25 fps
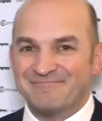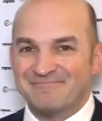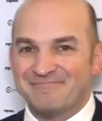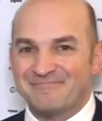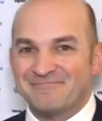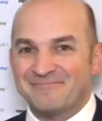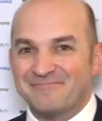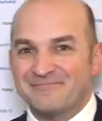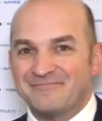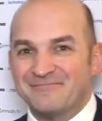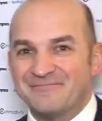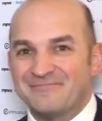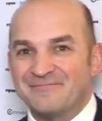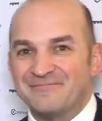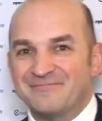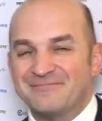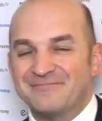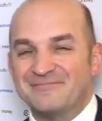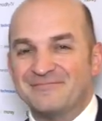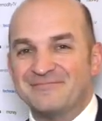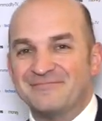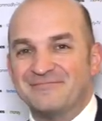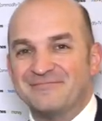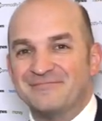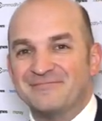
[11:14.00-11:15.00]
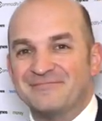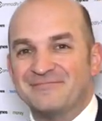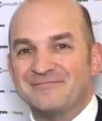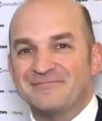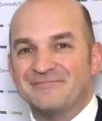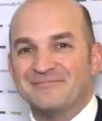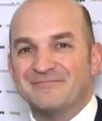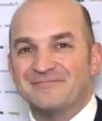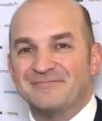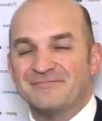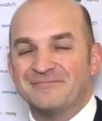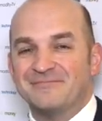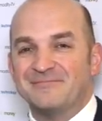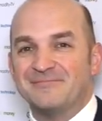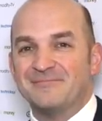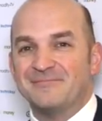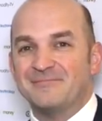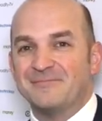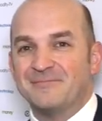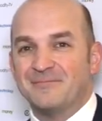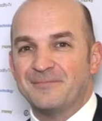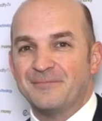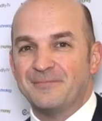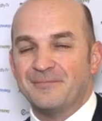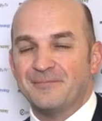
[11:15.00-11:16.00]

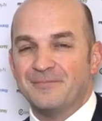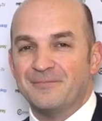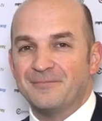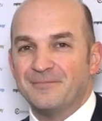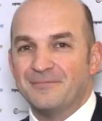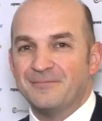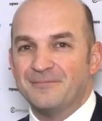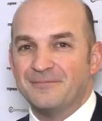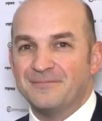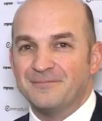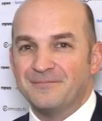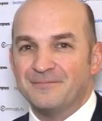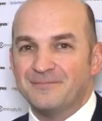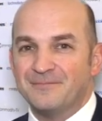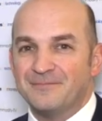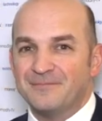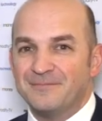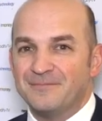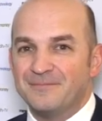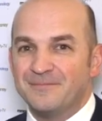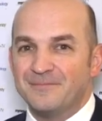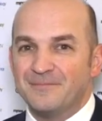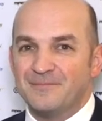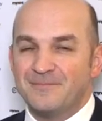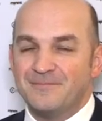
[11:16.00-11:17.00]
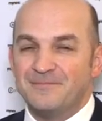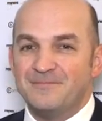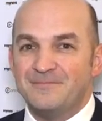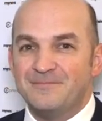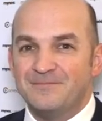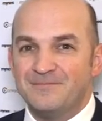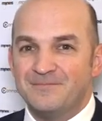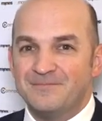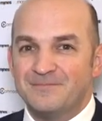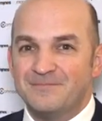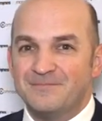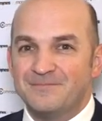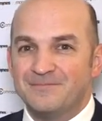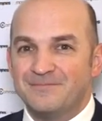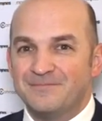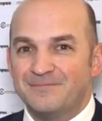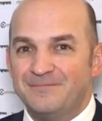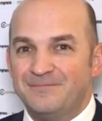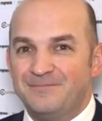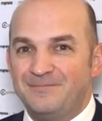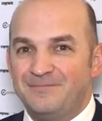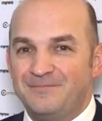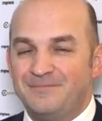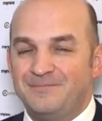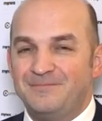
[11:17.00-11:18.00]

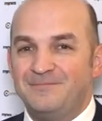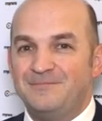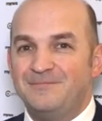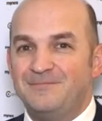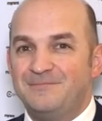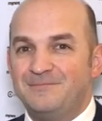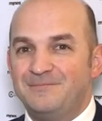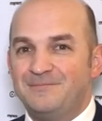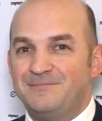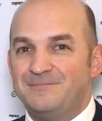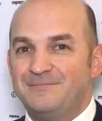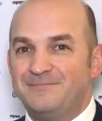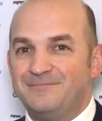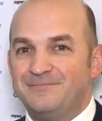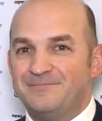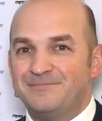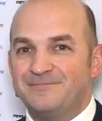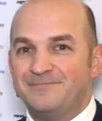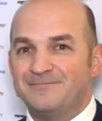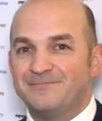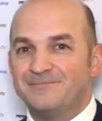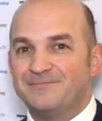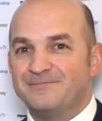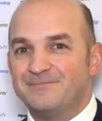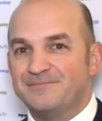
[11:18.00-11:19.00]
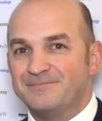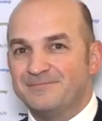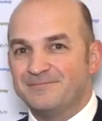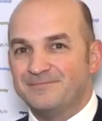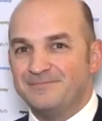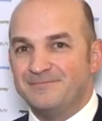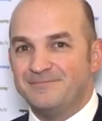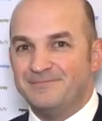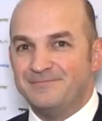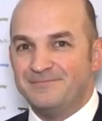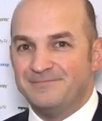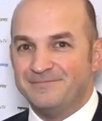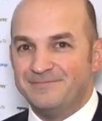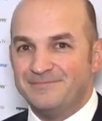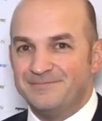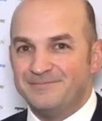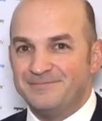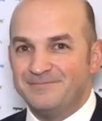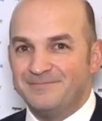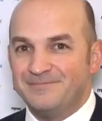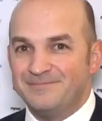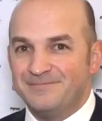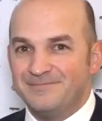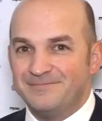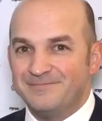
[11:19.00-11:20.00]

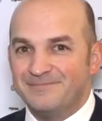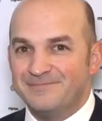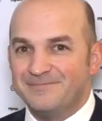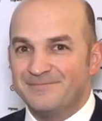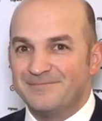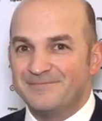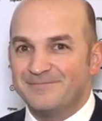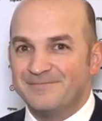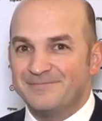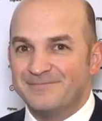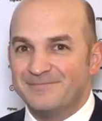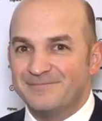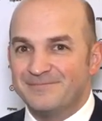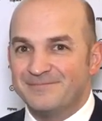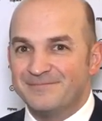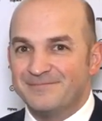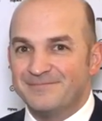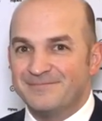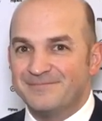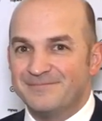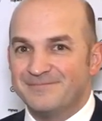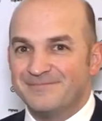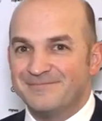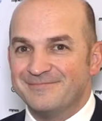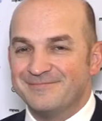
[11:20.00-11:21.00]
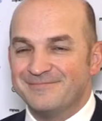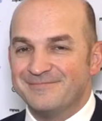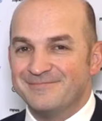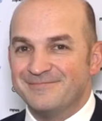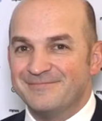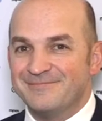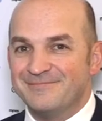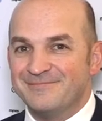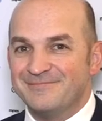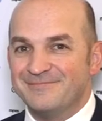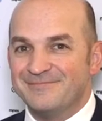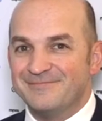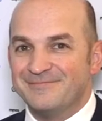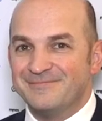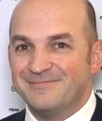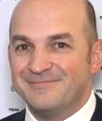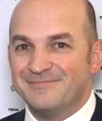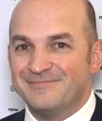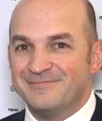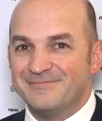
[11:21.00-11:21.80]
No words are spoken by the person on screen.